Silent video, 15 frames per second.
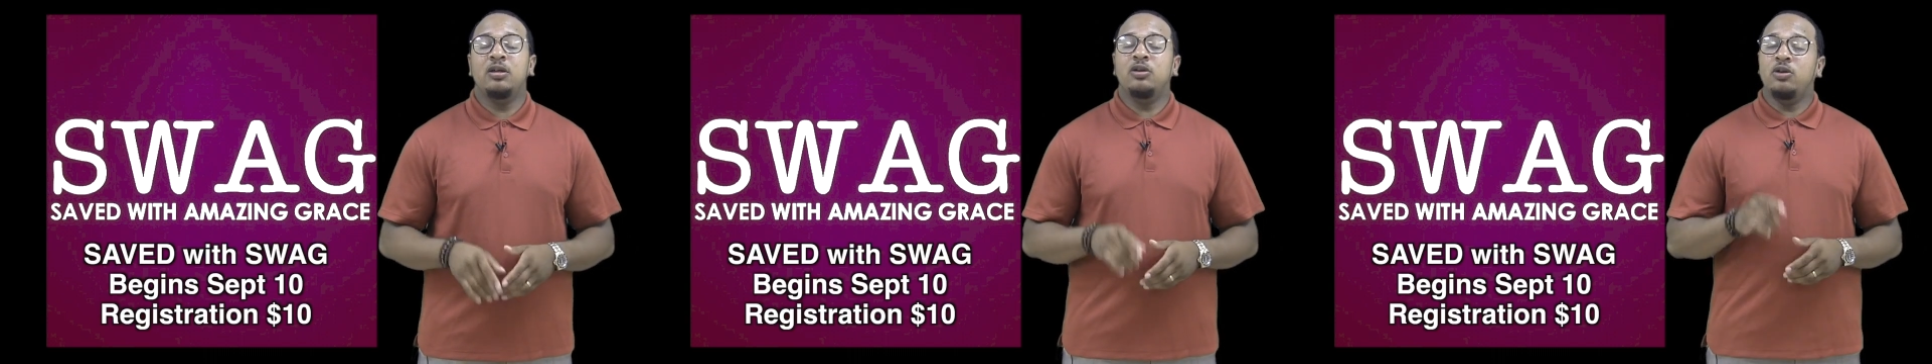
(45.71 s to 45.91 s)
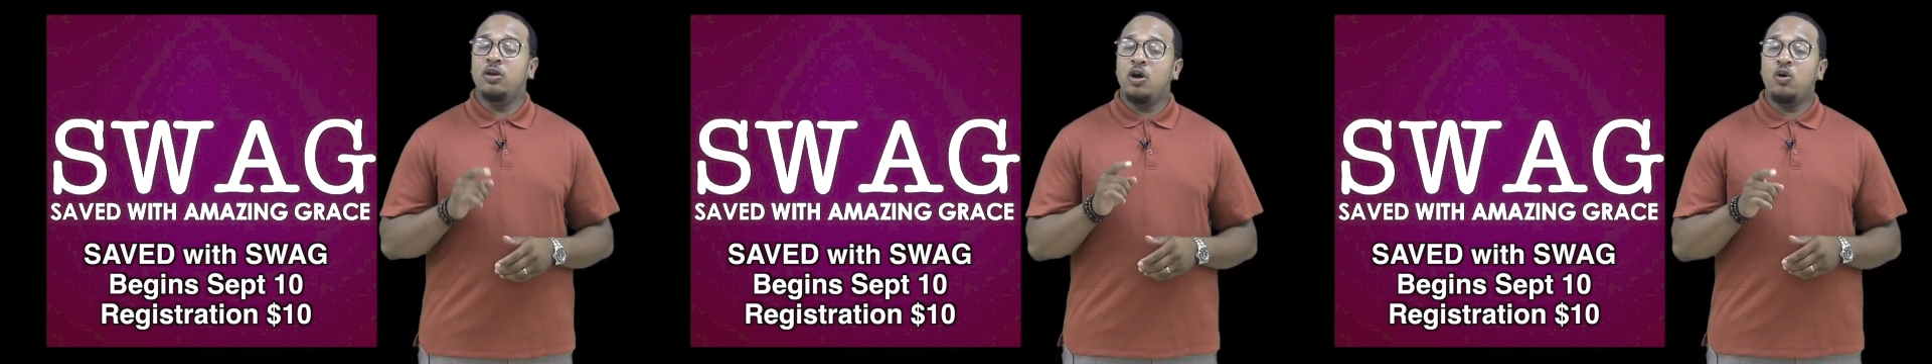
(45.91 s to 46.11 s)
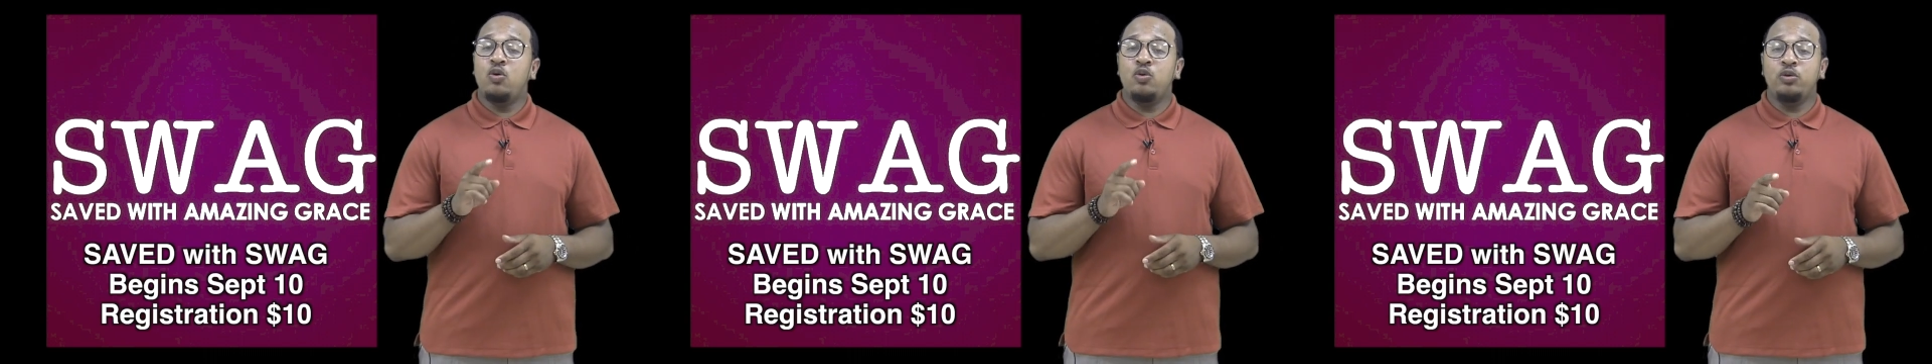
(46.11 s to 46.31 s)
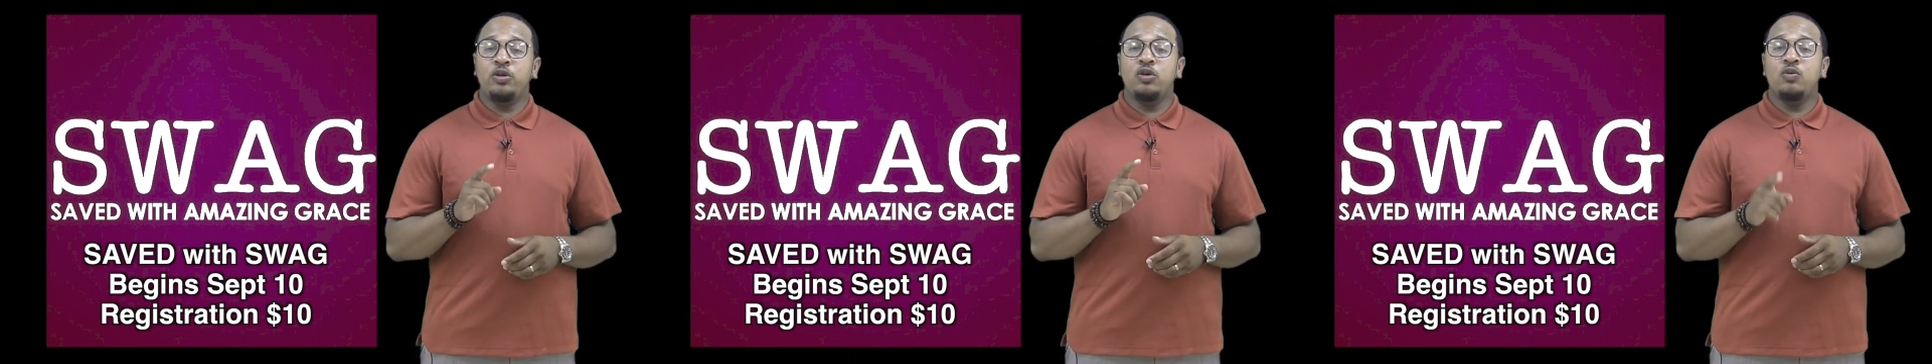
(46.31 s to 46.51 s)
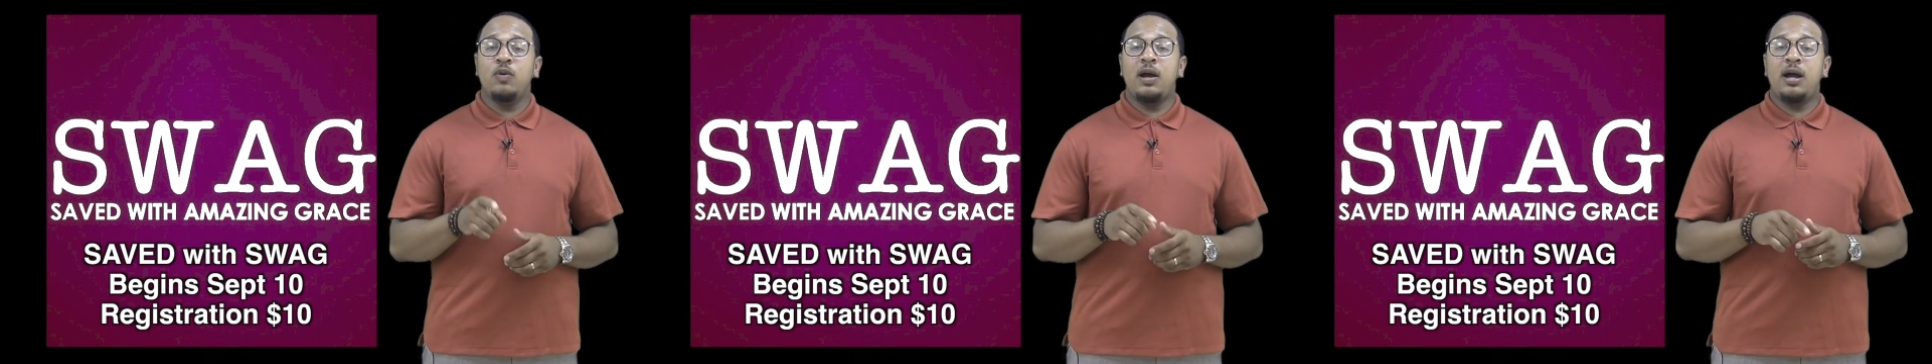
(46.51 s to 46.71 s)
know who
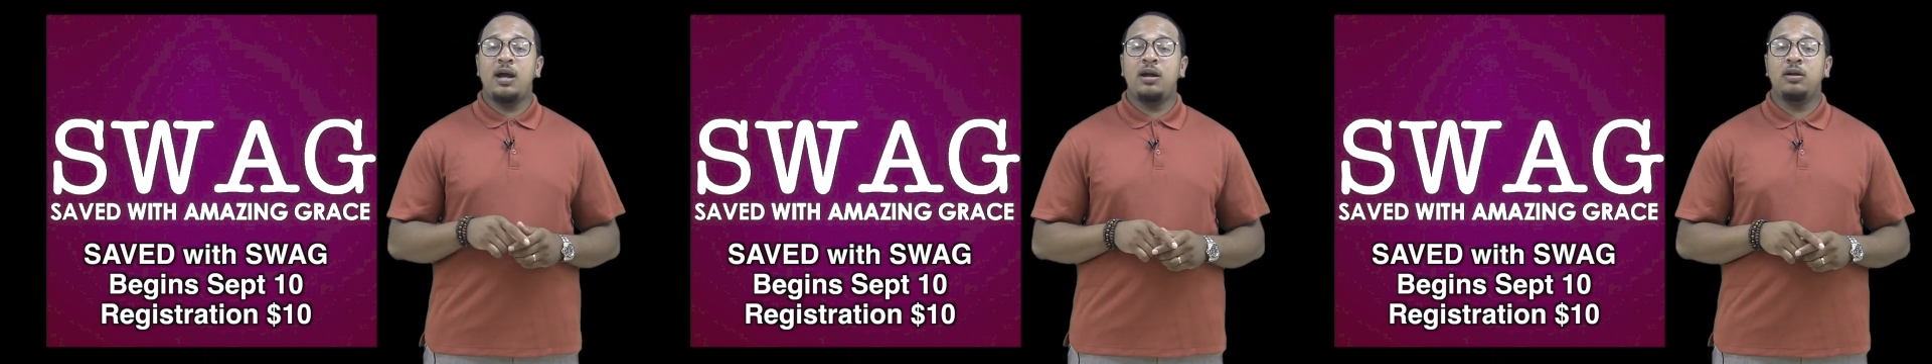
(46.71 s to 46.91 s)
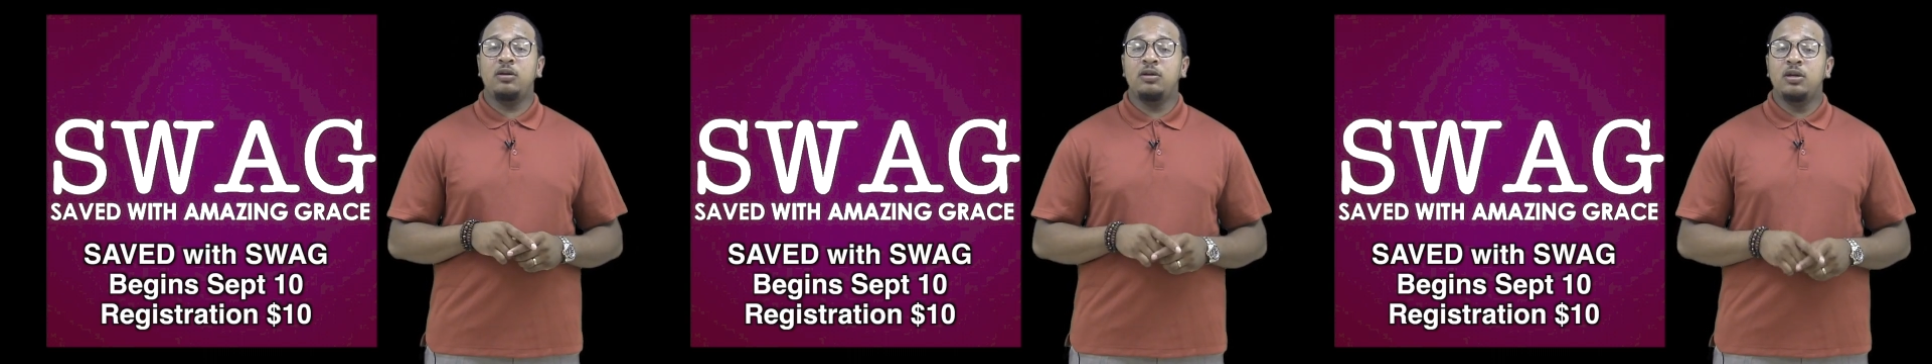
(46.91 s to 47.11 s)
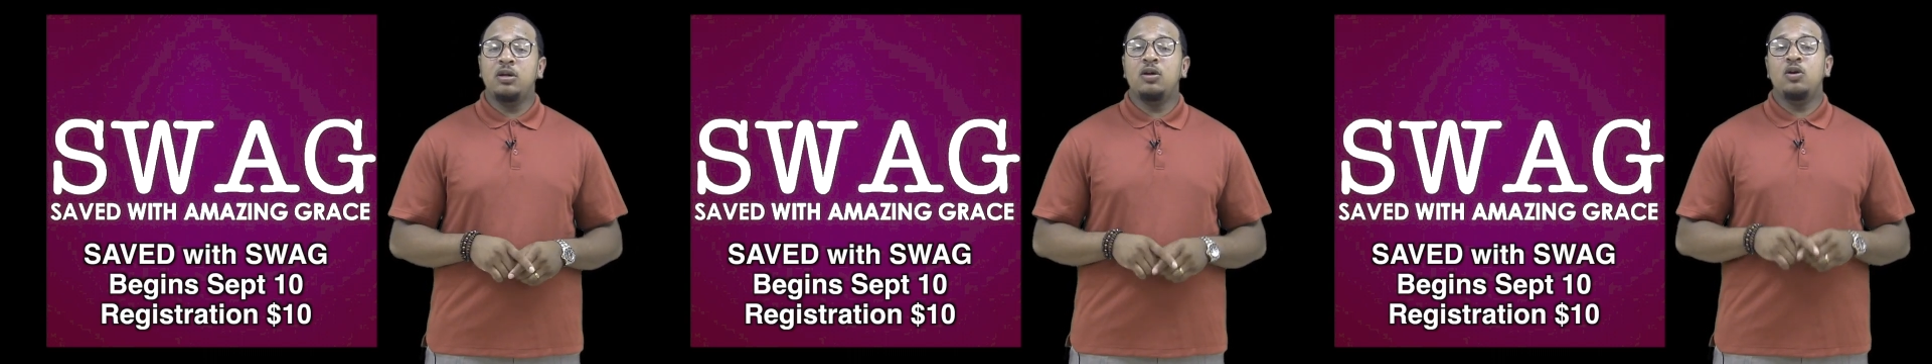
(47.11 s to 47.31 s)
you are,